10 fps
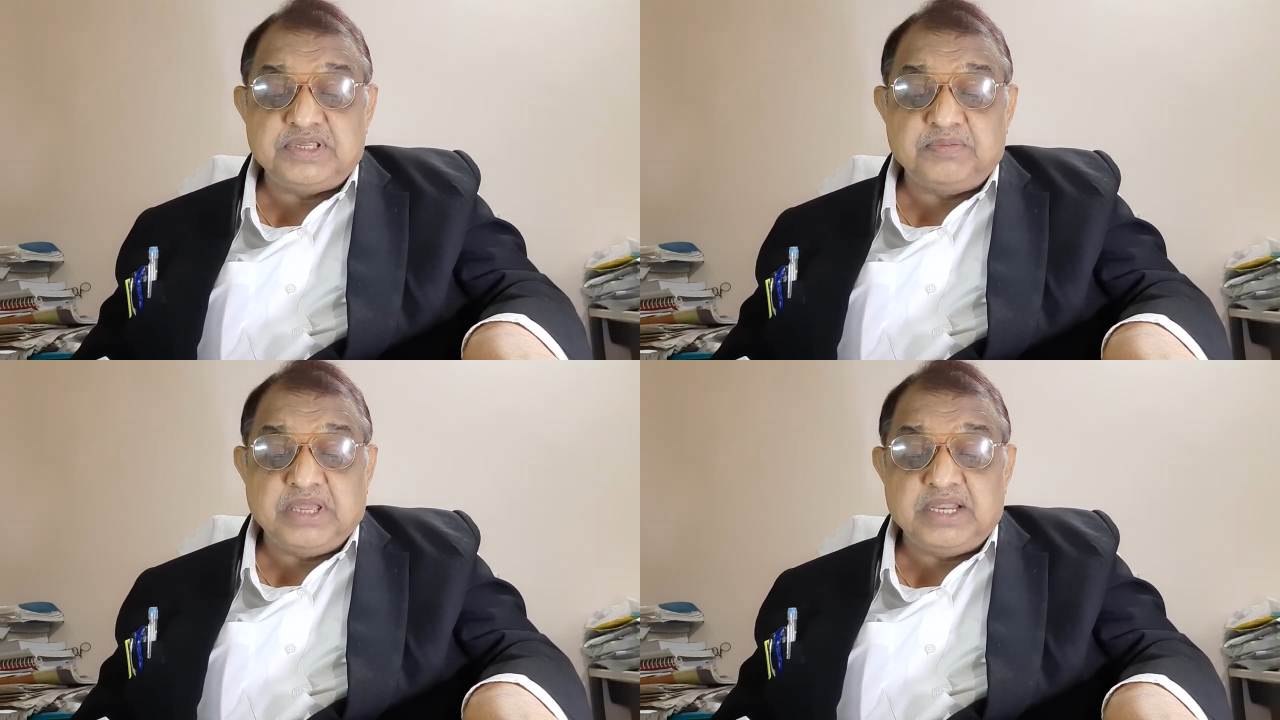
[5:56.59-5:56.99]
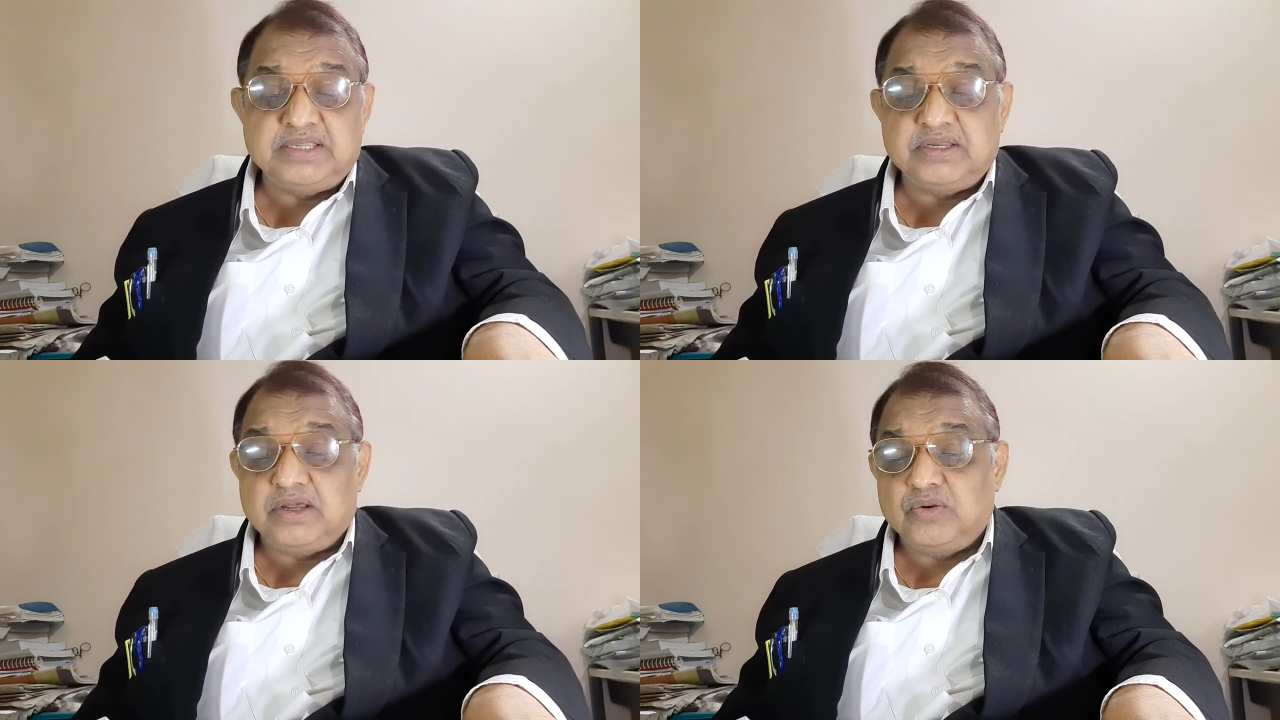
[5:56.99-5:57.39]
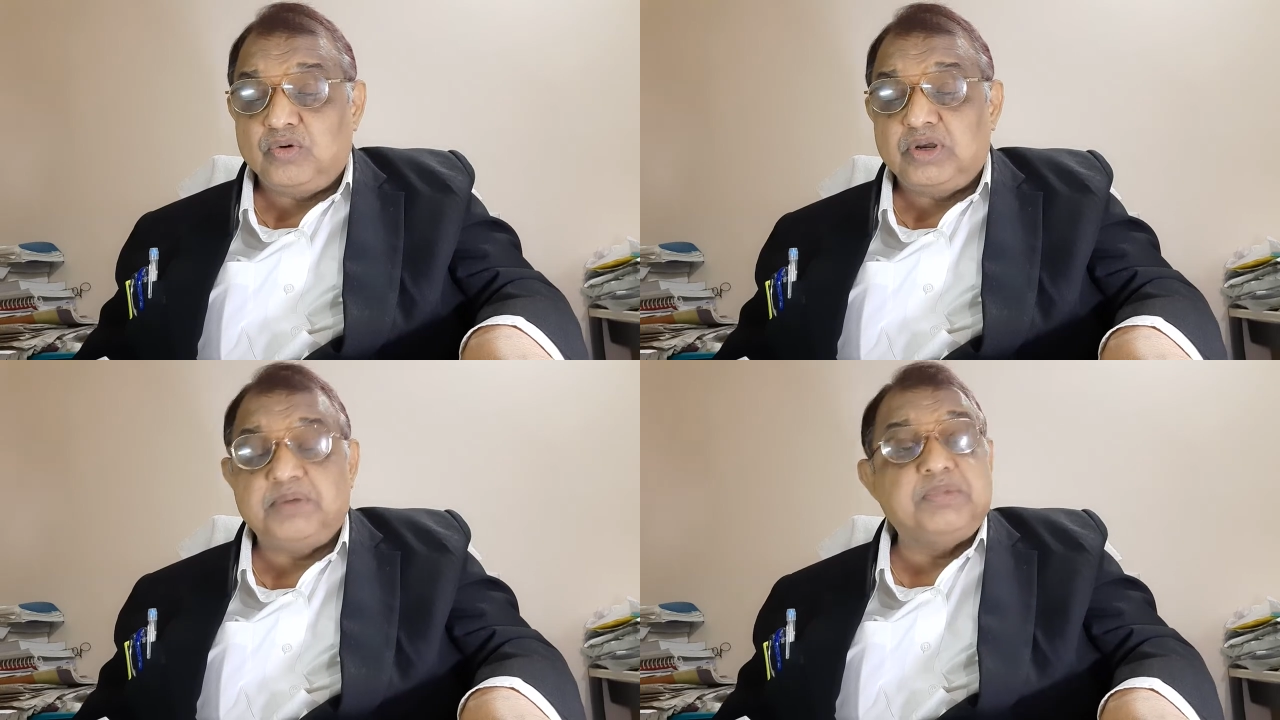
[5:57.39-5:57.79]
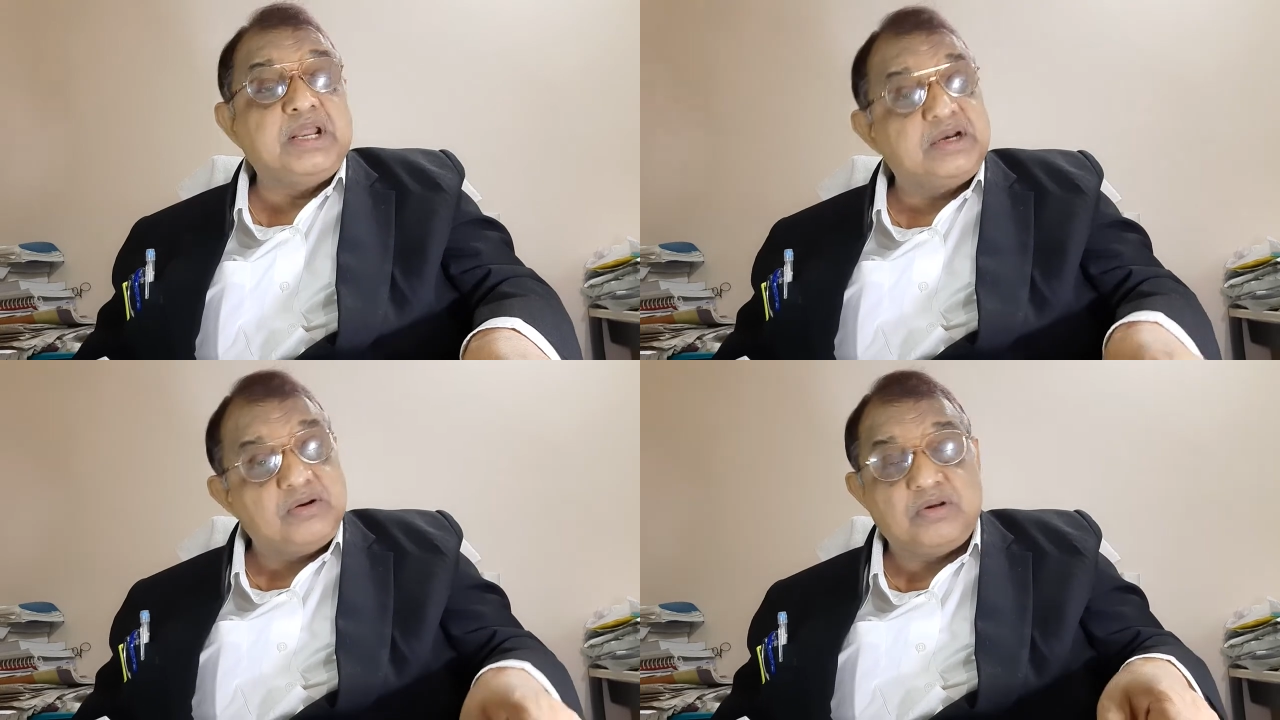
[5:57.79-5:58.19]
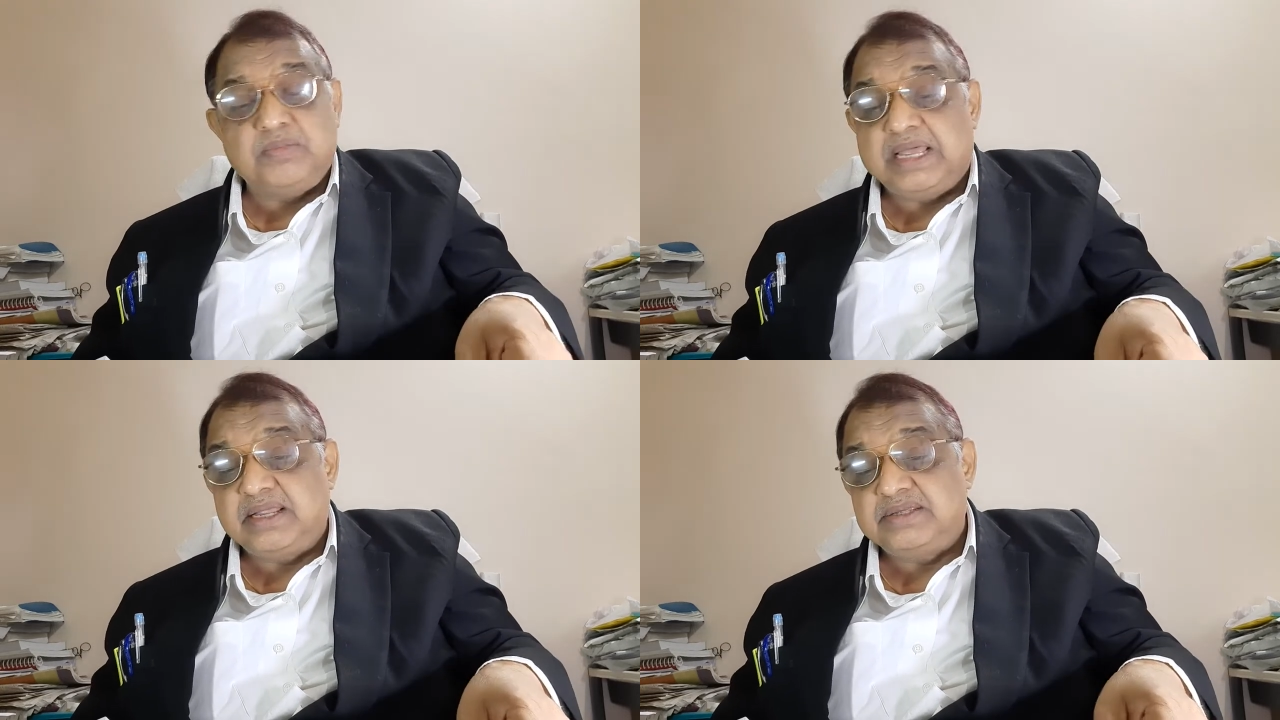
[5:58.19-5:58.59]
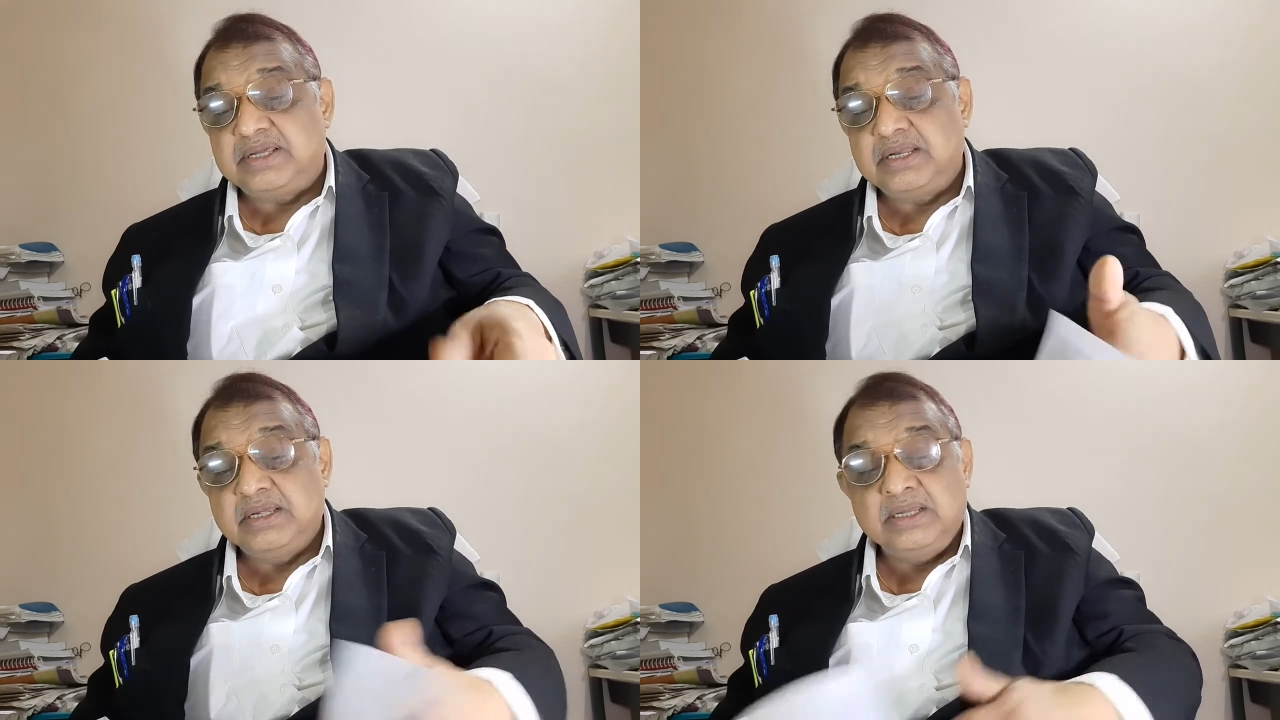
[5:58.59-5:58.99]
a managing or whole-time director or manager